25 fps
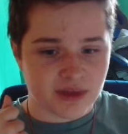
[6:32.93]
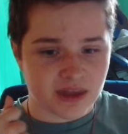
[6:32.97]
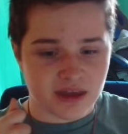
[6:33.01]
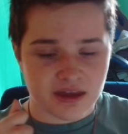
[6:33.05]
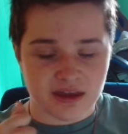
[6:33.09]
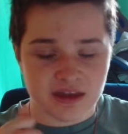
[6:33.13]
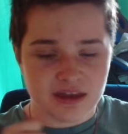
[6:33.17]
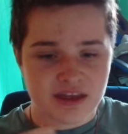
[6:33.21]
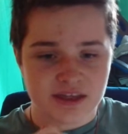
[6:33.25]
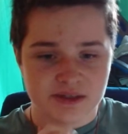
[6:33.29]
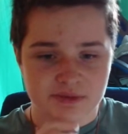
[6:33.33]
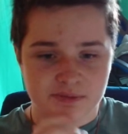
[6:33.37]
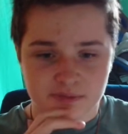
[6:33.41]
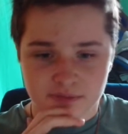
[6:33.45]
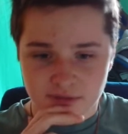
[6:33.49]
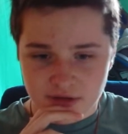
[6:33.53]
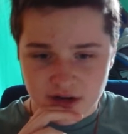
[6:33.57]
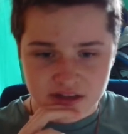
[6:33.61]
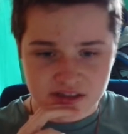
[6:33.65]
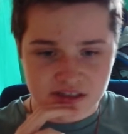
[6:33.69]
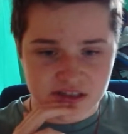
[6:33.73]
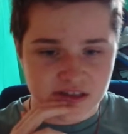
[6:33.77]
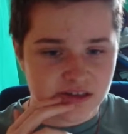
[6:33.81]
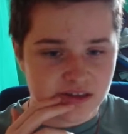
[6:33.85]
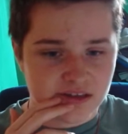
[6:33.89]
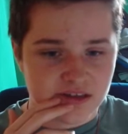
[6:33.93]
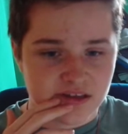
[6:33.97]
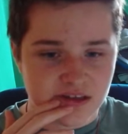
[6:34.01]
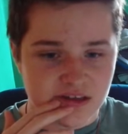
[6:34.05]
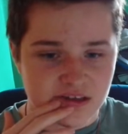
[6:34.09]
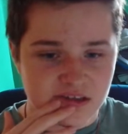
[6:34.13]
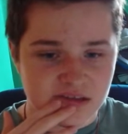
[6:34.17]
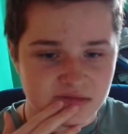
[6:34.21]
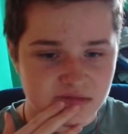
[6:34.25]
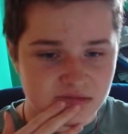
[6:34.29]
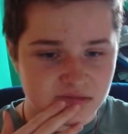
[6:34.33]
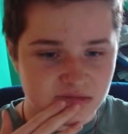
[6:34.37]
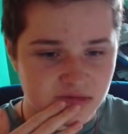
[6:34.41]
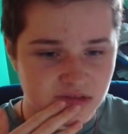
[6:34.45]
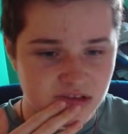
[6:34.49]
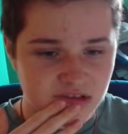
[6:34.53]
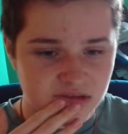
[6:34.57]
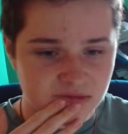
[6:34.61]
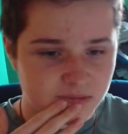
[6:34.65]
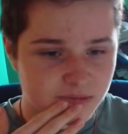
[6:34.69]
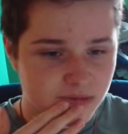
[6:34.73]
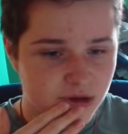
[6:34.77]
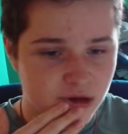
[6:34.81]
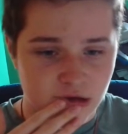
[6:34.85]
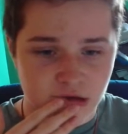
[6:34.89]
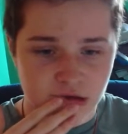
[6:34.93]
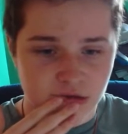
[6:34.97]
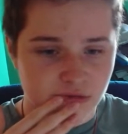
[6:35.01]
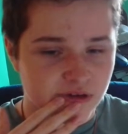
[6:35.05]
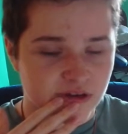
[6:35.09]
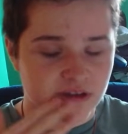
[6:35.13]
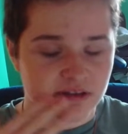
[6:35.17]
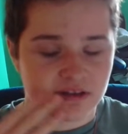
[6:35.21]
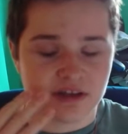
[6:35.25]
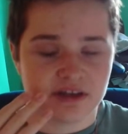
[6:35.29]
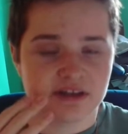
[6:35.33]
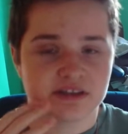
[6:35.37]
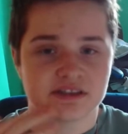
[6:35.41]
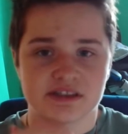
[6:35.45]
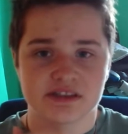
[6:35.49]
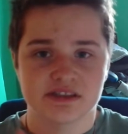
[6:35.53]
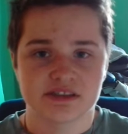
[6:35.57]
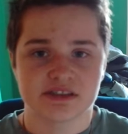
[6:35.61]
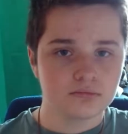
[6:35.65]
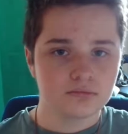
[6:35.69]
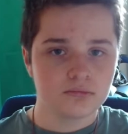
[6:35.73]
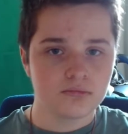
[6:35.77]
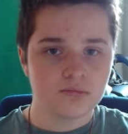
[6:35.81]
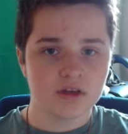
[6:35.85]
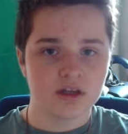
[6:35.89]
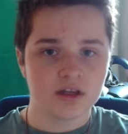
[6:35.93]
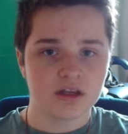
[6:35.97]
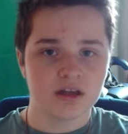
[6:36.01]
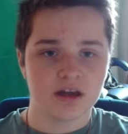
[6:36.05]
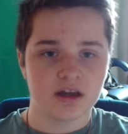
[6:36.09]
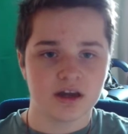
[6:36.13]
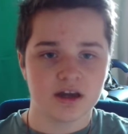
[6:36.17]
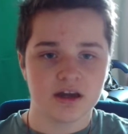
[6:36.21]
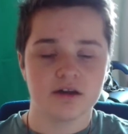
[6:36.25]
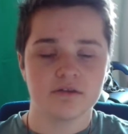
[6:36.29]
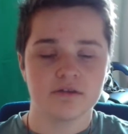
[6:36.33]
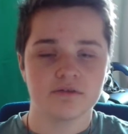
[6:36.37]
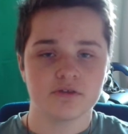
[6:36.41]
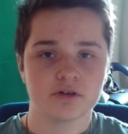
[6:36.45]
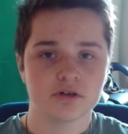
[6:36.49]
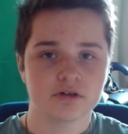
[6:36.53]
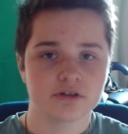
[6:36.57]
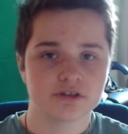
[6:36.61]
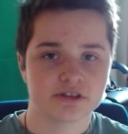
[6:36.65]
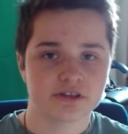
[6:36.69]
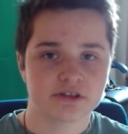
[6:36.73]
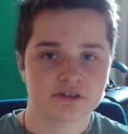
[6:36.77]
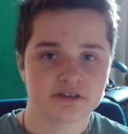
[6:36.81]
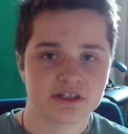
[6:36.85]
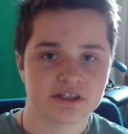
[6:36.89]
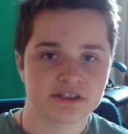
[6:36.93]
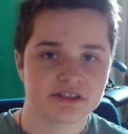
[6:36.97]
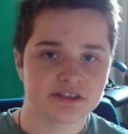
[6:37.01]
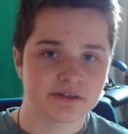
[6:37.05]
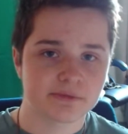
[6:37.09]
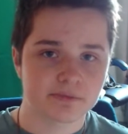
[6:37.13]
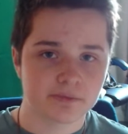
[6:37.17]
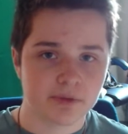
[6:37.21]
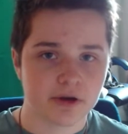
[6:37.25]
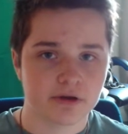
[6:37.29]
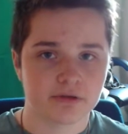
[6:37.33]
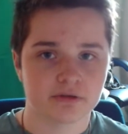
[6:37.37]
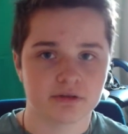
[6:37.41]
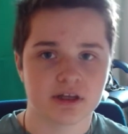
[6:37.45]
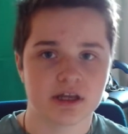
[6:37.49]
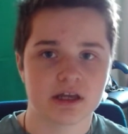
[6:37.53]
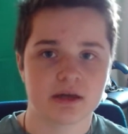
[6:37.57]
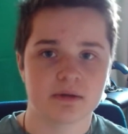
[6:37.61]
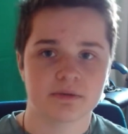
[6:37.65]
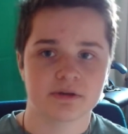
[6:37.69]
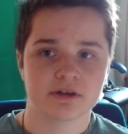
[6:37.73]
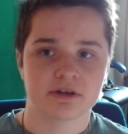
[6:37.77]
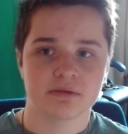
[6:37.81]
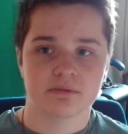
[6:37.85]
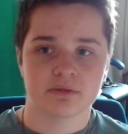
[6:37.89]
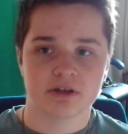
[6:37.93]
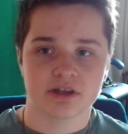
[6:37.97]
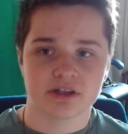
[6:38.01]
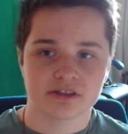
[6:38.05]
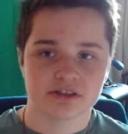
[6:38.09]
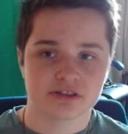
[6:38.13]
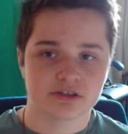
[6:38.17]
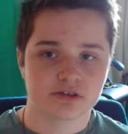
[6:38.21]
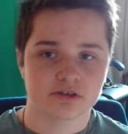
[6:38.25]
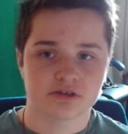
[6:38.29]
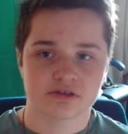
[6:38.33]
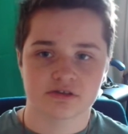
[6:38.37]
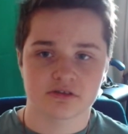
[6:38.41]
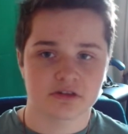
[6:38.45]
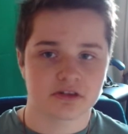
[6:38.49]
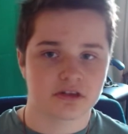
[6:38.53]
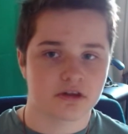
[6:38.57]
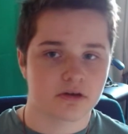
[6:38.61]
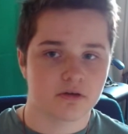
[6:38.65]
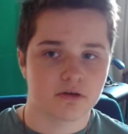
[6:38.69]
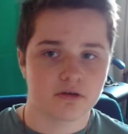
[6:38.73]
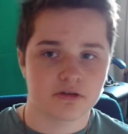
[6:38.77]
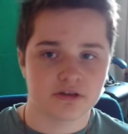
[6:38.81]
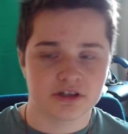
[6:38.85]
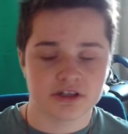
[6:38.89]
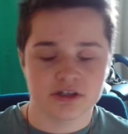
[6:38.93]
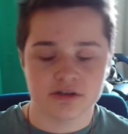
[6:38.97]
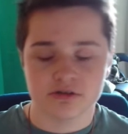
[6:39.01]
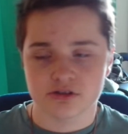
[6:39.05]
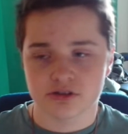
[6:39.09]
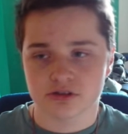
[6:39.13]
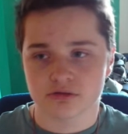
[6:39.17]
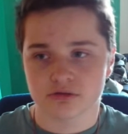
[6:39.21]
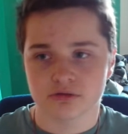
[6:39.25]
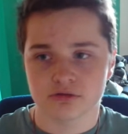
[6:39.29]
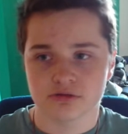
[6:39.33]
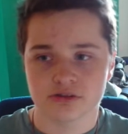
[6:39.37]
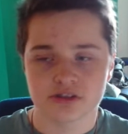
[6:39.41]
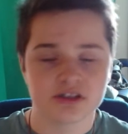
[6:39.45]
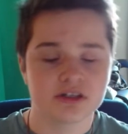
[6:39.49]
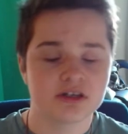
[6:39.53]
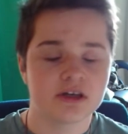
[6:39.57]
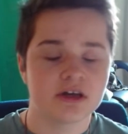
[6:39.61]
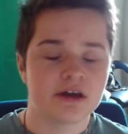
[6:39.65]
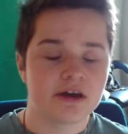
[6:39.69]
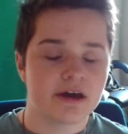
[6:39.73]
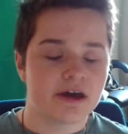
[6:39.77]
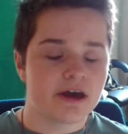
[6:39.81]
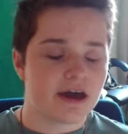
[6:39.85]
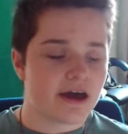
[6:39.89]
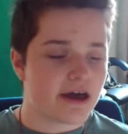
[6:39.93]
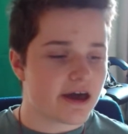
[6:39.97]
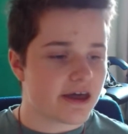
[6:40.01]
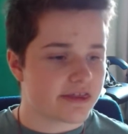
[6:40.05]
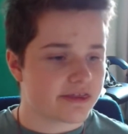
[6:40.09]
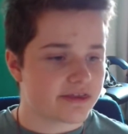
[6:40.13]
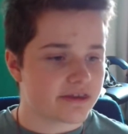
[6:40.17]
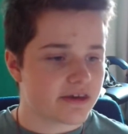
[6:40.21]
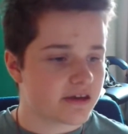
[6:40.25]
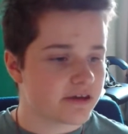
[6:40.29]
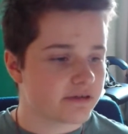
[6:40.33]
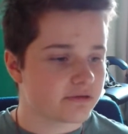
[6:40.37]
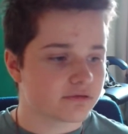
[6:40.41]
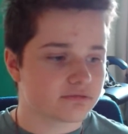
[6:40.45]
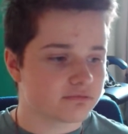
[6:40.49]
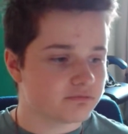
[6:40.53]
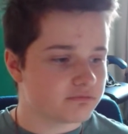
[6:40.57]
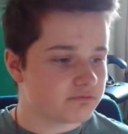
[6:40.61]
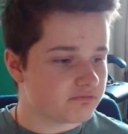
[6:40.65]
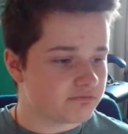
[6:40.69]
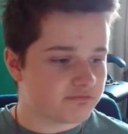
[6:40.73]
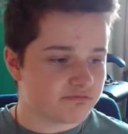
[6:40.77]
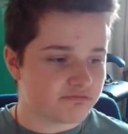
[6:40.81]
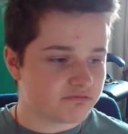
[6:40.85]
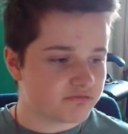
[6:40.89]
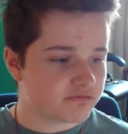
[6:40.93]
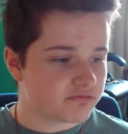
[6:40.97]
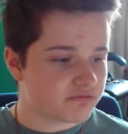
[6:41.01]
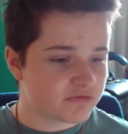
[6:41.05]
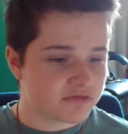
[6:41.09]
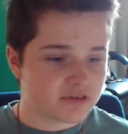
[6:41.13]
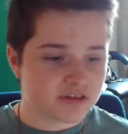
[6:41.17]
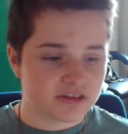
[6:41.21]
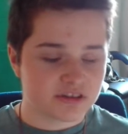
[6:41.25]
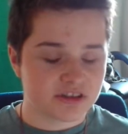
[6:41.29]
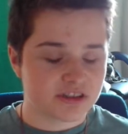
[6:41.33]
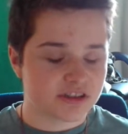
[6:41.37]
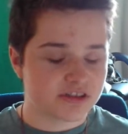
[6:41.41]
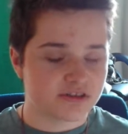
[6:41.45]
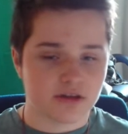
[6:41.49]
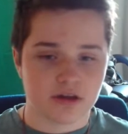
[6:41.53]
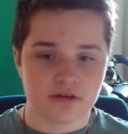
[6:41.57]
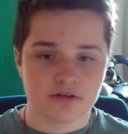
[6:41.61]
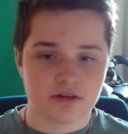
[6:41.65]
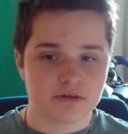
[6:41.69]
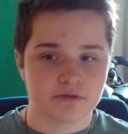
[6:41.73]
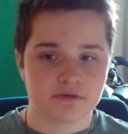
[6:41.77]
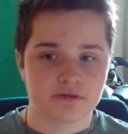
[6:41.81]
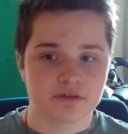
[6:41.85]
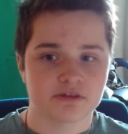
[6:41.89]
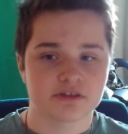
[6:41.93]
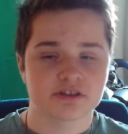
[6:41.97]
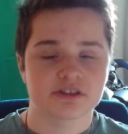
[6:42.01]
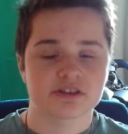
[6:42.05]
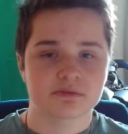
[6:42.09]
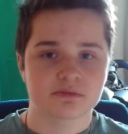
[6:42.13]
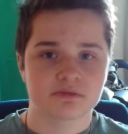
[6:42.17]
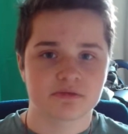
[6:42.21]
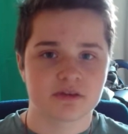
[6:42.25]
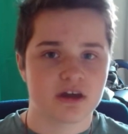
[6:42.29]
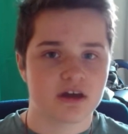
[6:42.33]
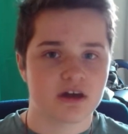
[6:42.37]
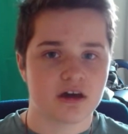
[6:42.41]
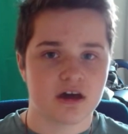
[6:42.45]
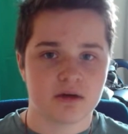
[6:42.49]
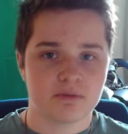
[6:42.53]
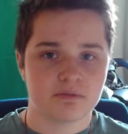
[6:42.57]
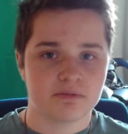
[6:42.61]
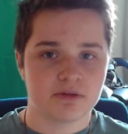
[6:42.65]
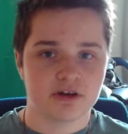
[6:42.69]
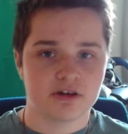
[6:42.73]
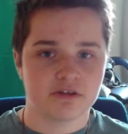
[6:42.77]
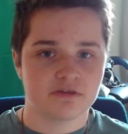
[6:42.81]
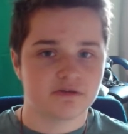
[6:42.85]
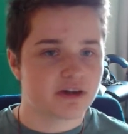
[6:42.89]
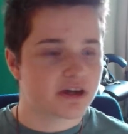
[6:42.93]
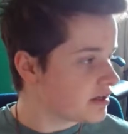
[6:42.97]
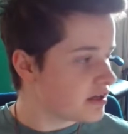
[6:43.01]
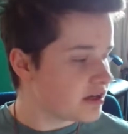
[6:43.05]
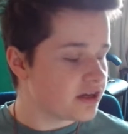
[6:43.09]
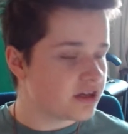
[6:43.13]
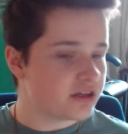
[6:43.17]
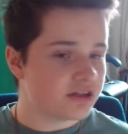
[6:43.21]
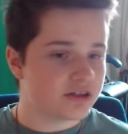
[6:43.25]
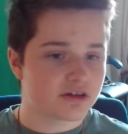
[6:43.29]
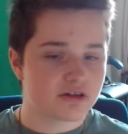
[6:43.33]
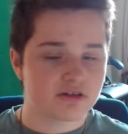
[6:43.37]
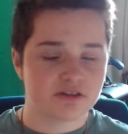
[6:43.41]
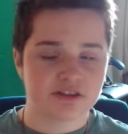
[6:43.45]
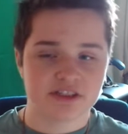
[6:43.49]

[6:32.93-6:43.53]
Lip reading: It's practically perfect latency. I have also tested Bone Lab and Blade Source, you know, all the usuals, and there's no difference. They are perfect. We can